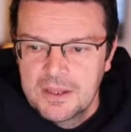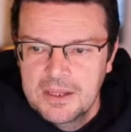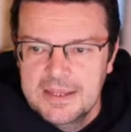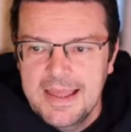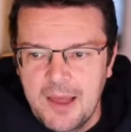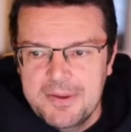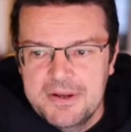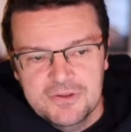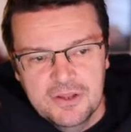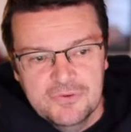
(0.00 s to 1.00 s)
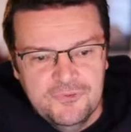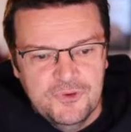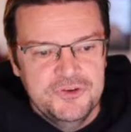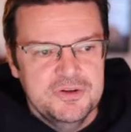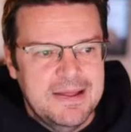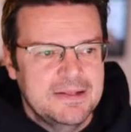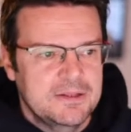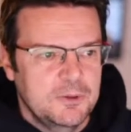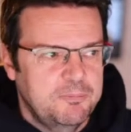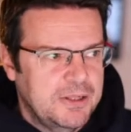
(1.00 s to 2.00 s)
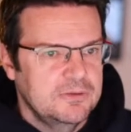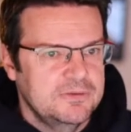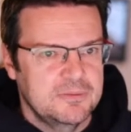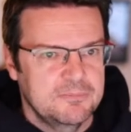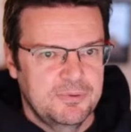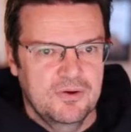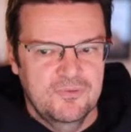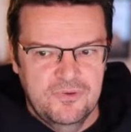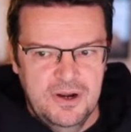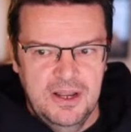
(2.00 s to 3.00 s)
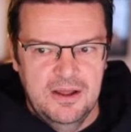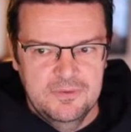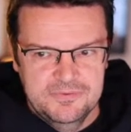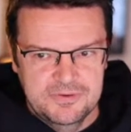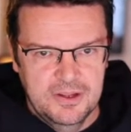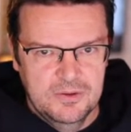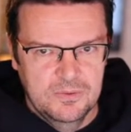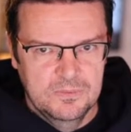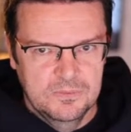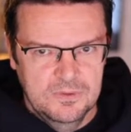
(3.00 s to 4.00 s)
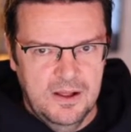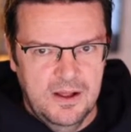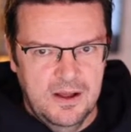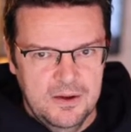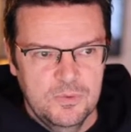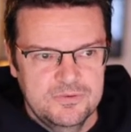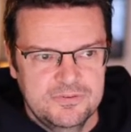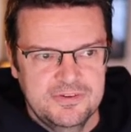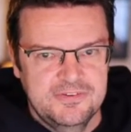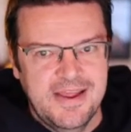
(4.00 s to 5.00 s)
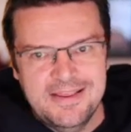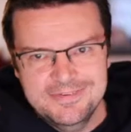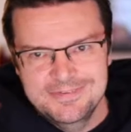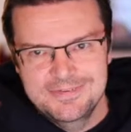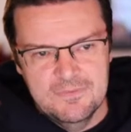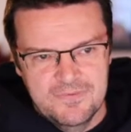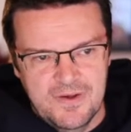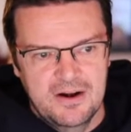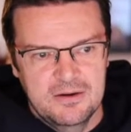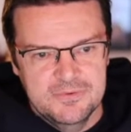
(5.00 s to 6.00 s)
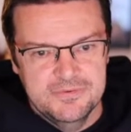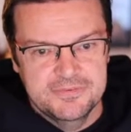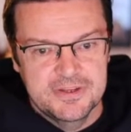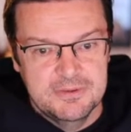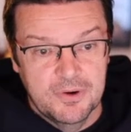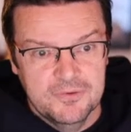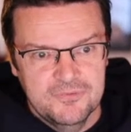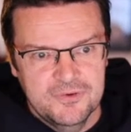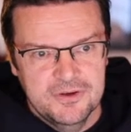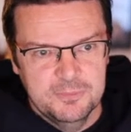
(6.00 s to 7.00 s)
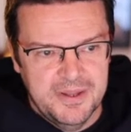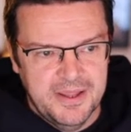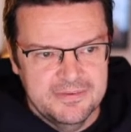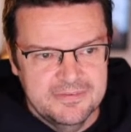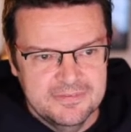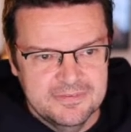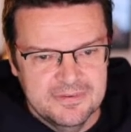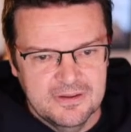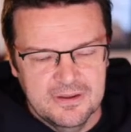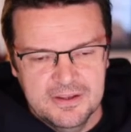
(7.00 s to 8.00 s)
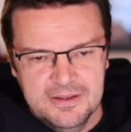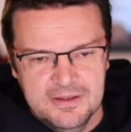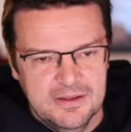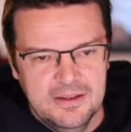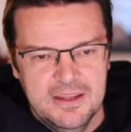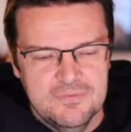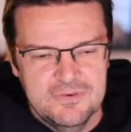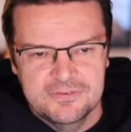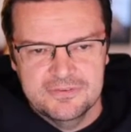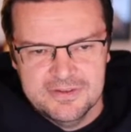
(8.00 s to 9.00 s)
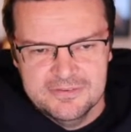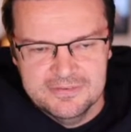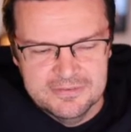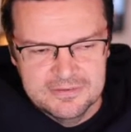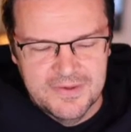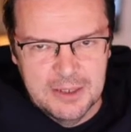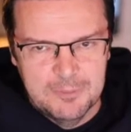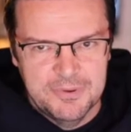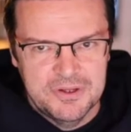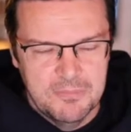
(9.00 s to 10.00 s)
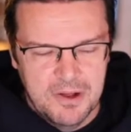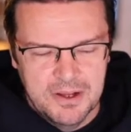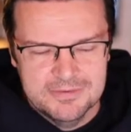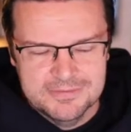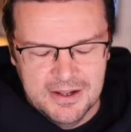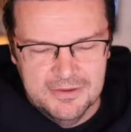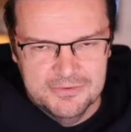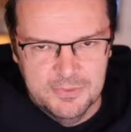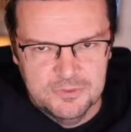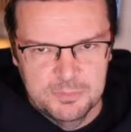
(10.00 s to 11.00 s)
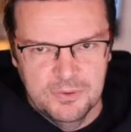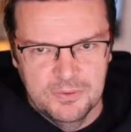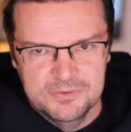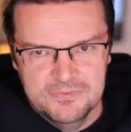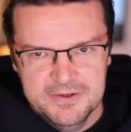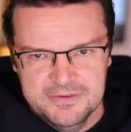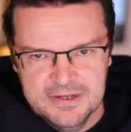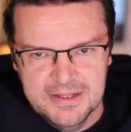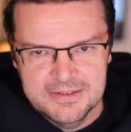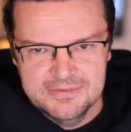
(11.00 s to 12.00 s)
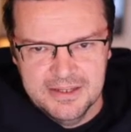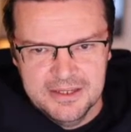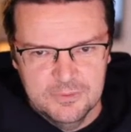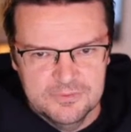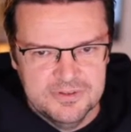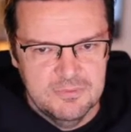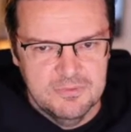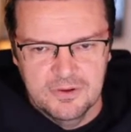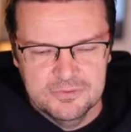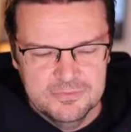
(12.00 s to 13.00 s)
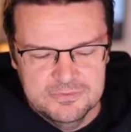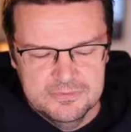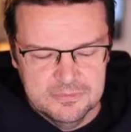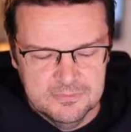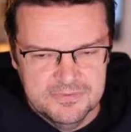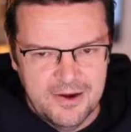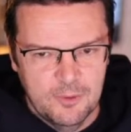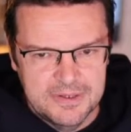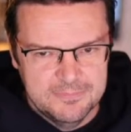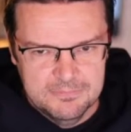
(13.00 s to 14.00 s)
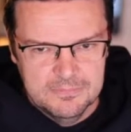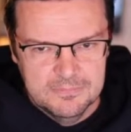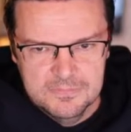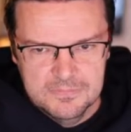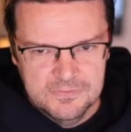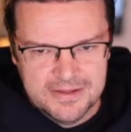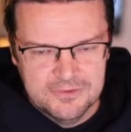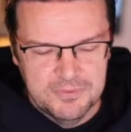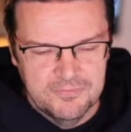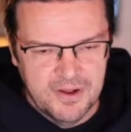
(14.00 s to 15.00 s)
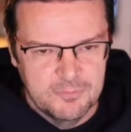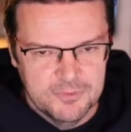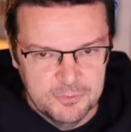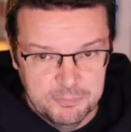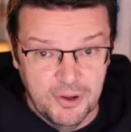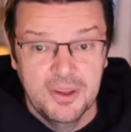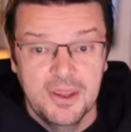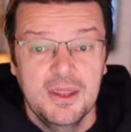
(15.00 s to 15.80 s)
Yeah, I mean, as a fundamental building block for a life cycle, I would suggest that environments is going to be one of the first places that even as a citizen developer, you might start to explore. So if I just click this here, you'll see we've got some terribly set up environments, but